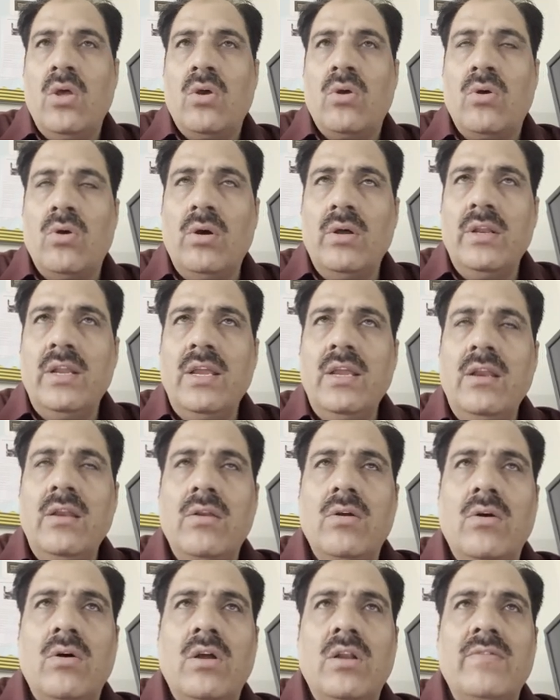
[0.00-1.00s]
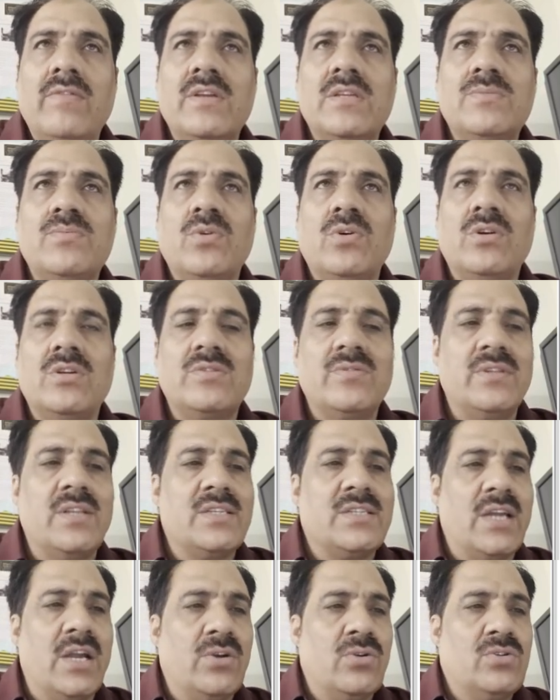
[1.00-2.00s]
Guanine always bonds with the
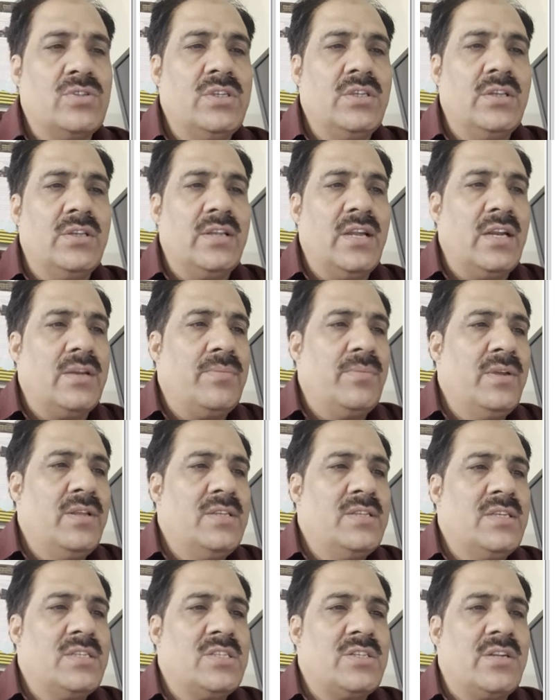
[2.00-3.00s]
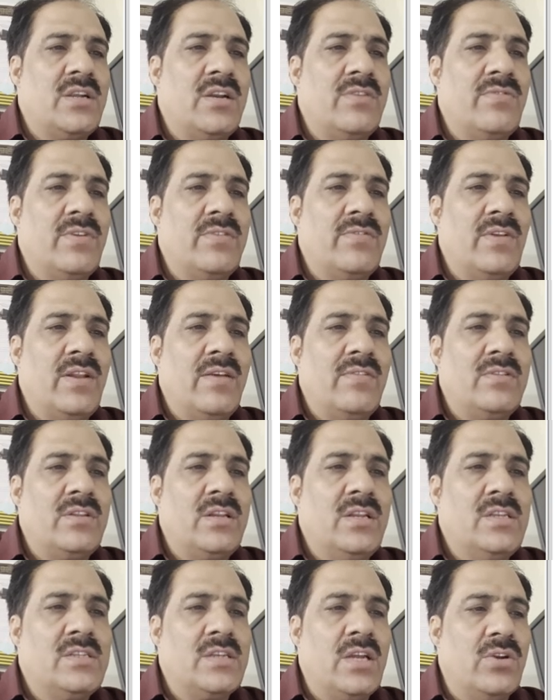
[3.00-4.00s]
cytosine. That means the strand 1 will have
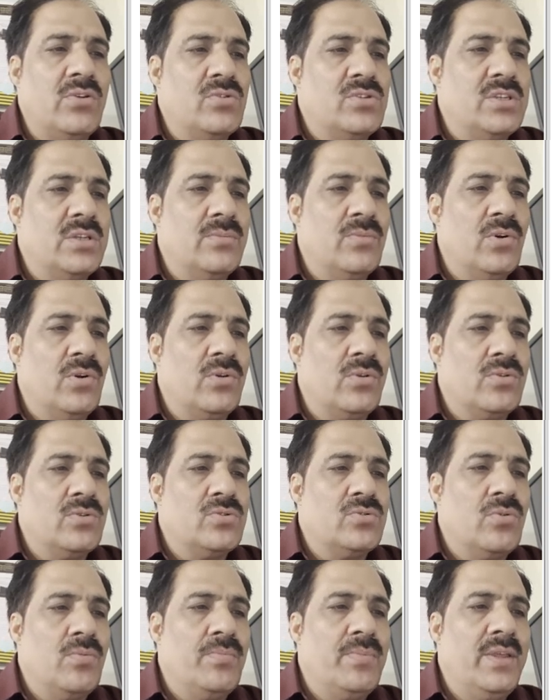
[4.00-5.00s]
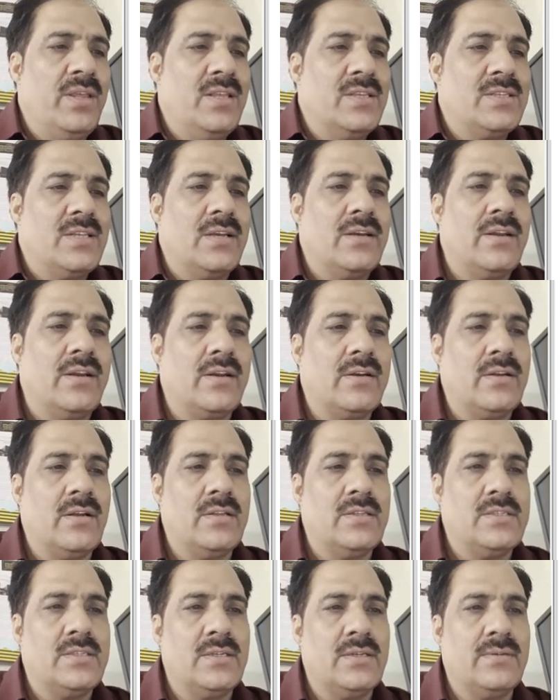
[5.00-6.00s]
3 cytosine molecules. So B is the correct
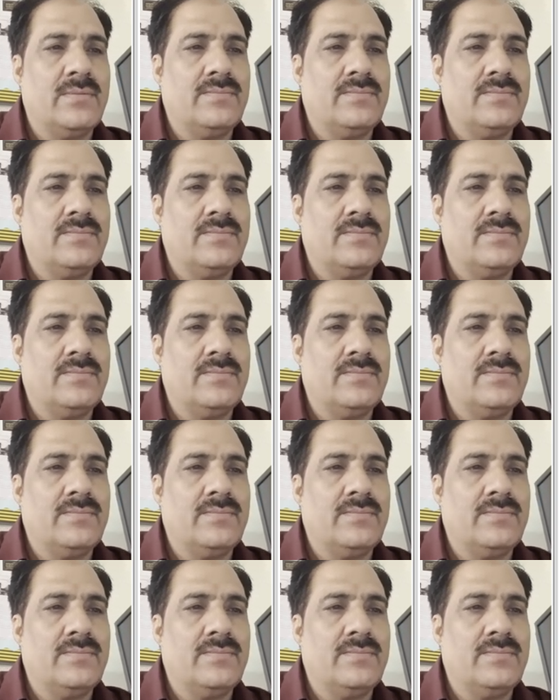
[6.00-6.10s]
answer.